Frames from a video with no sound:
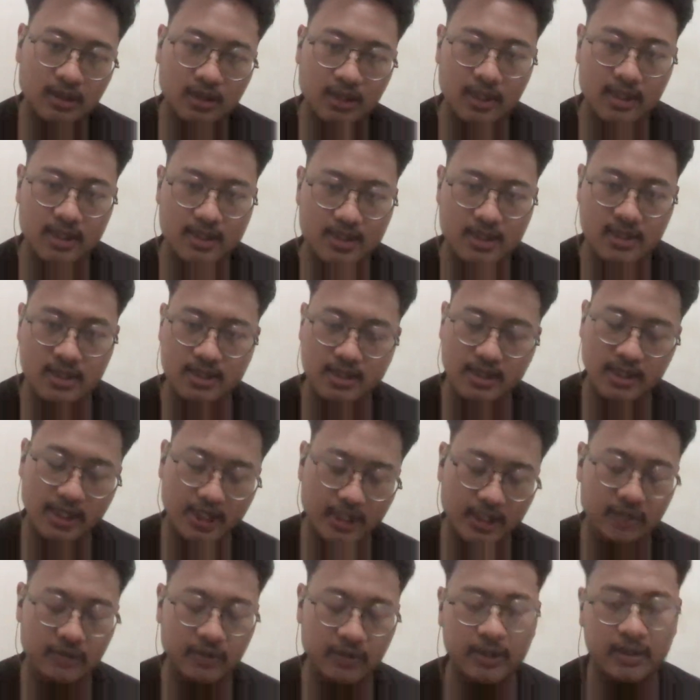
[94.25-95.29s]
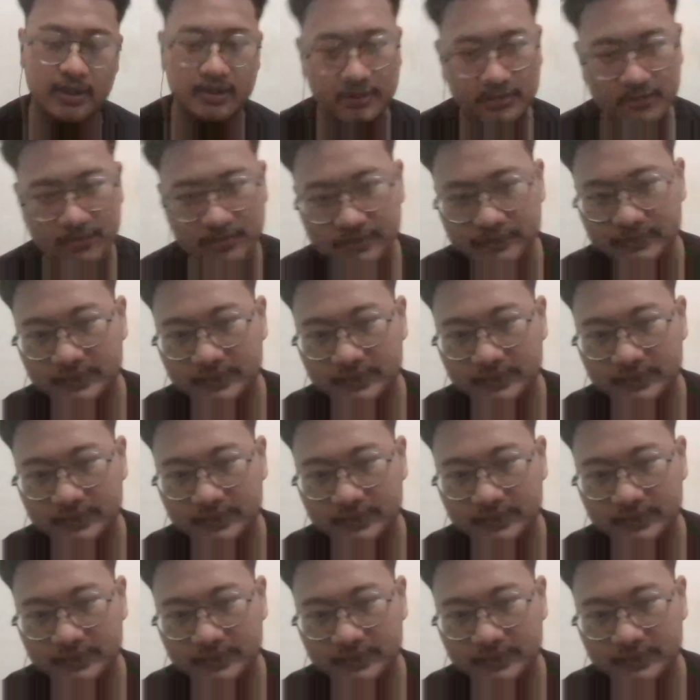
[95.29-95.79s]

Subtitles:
Let's get into it.